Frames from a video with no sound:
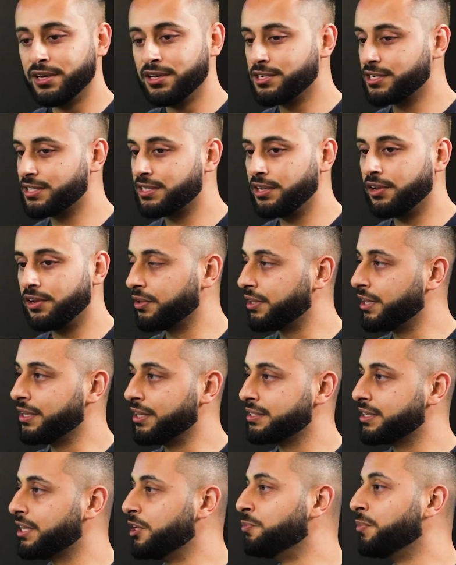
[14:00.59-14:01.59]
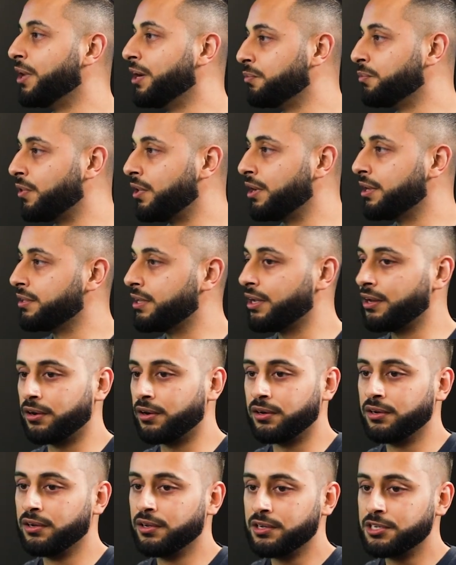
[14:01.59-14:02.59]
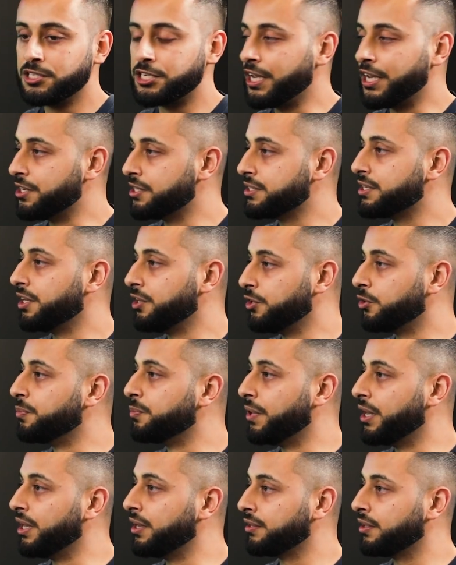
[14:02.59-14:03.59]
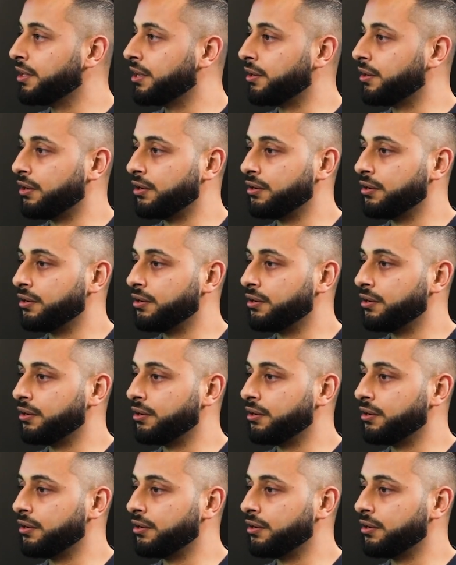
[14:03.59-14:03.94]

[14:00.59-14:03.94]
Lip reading: Just things that you might want that are changes that you can make that are